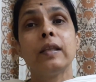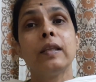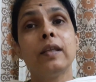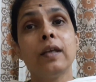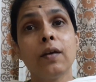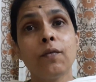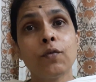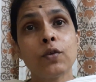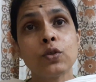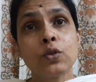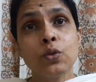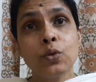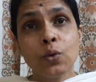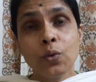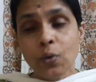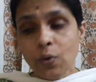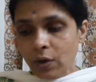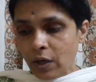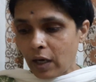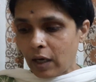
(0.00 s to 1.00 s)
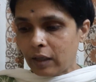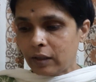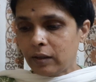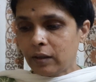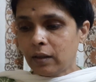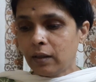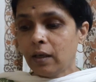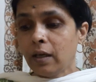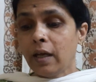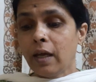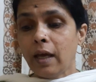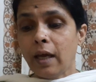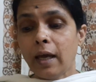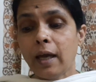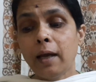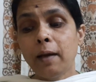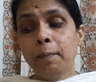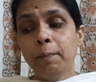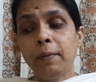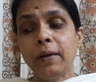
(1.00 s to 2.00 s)
there was no other
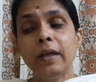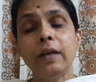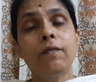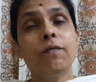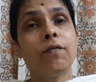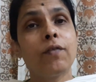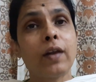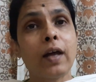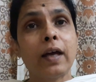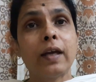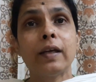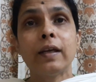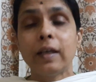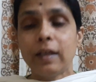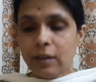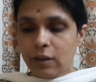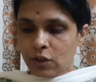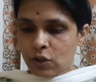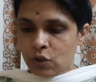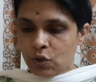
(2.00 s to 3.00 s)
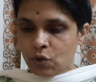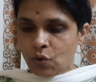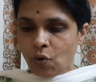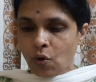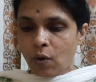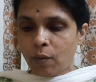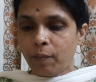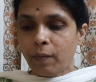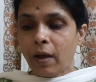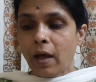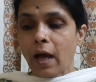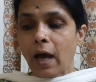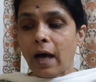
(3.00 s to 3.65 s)
airplane flying in the storm